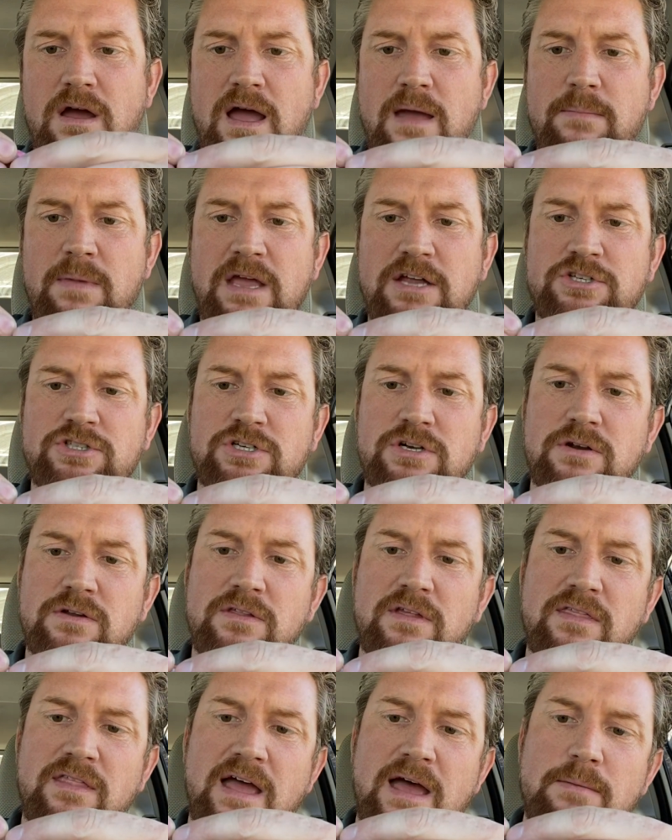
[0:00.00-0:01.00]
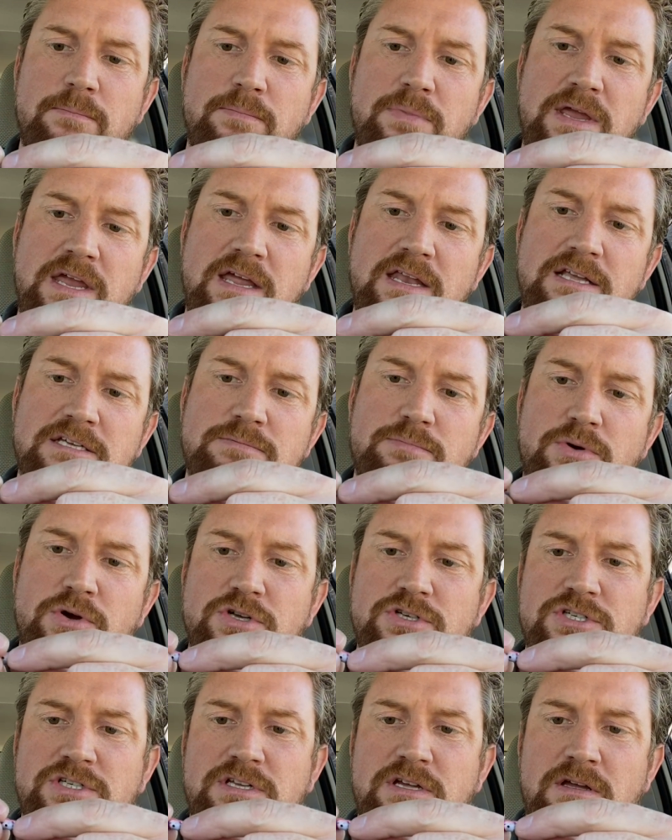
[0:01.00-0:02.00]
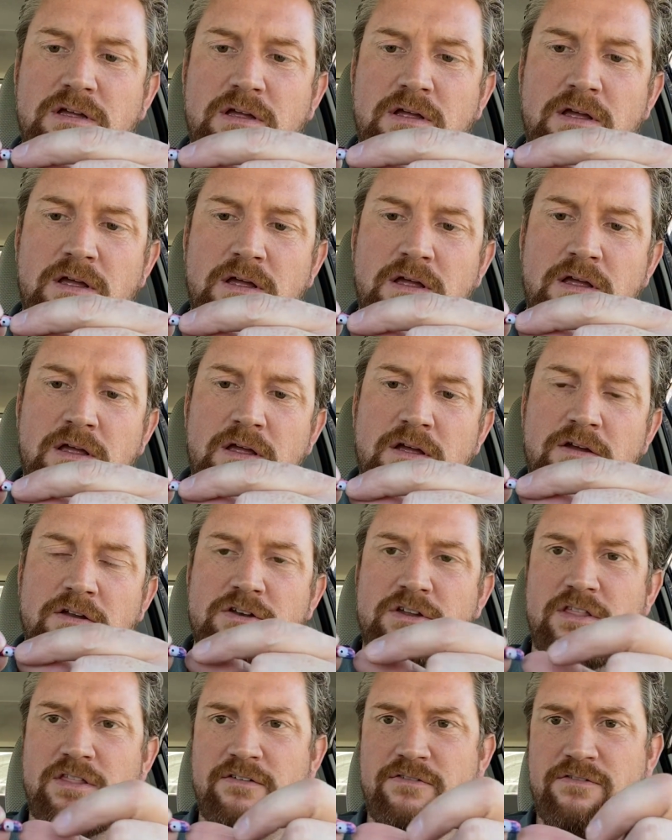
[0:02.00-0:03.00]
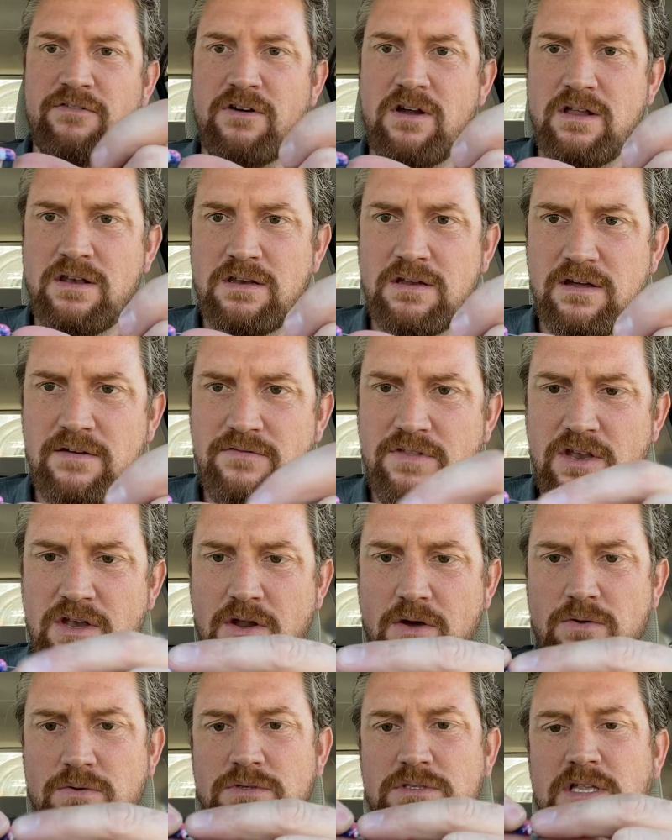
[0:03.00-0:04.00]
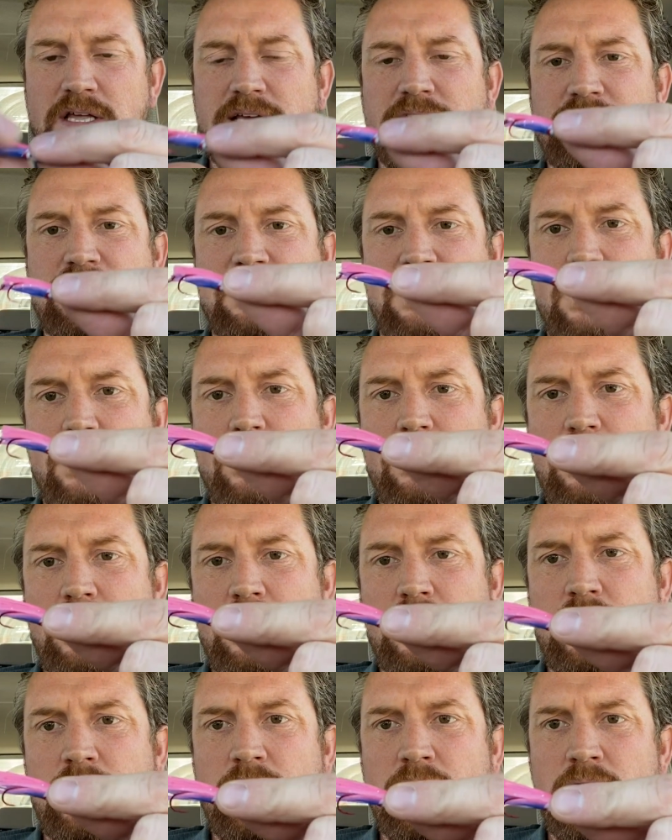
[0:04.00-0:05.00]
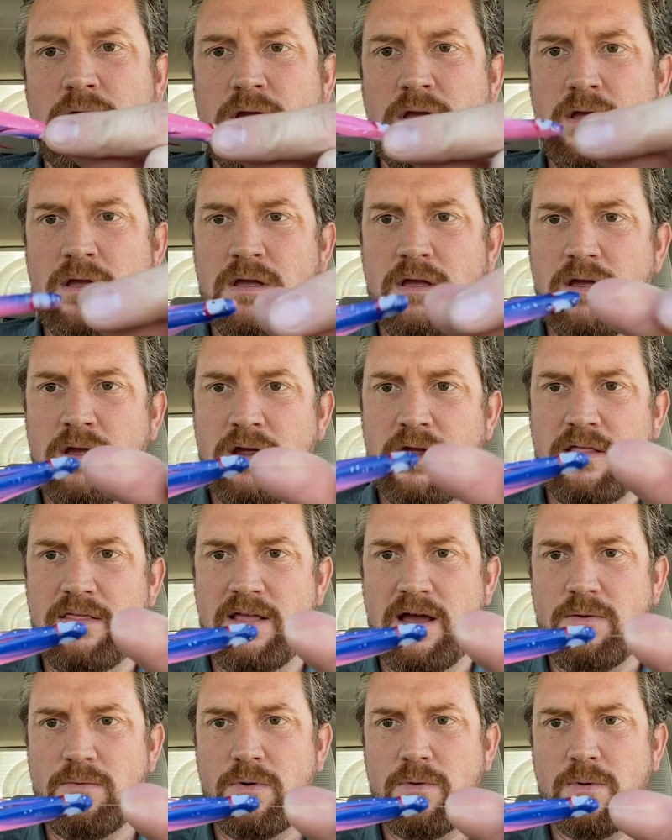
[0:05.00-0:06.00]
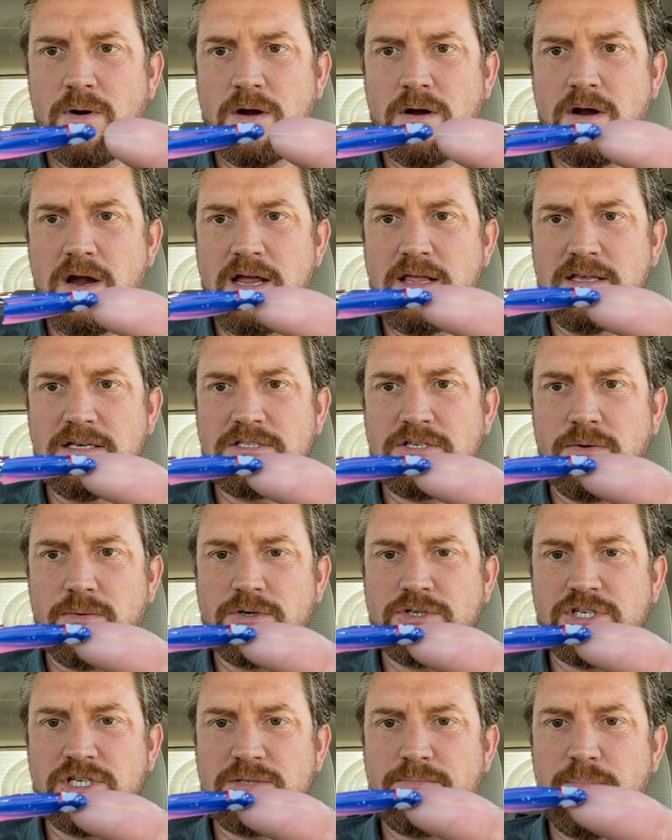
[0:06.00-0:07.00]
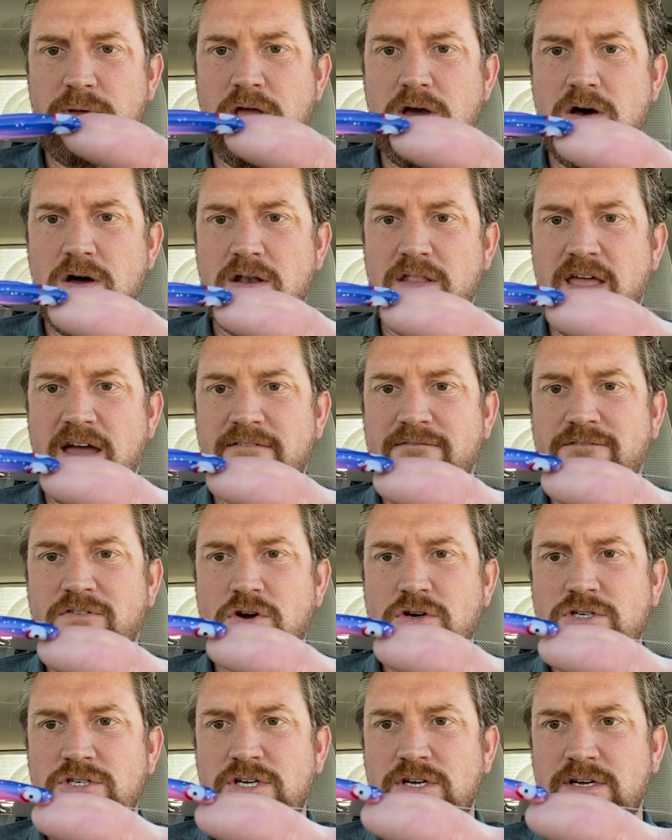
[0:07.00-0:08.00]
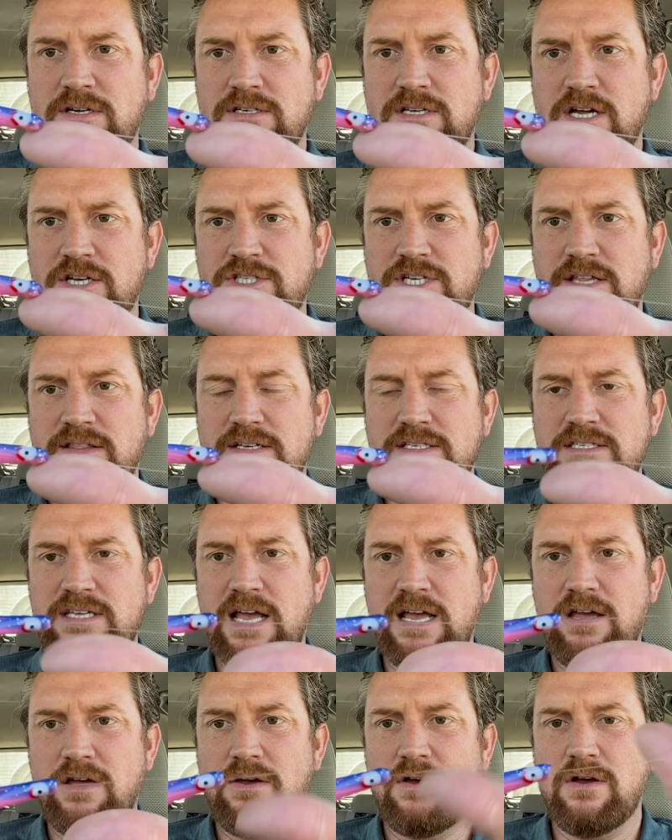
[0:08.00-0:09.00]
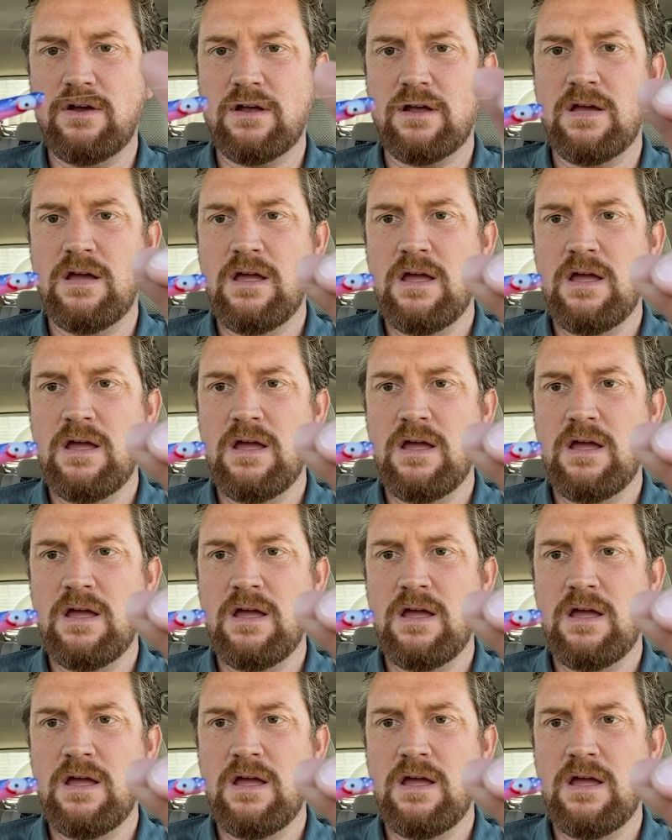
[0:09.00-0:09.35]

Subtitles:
I make sure that that bead is pushed to the front of the nose, like so, and that will work greatly. So we're just beyond that first hook, touching the second hook.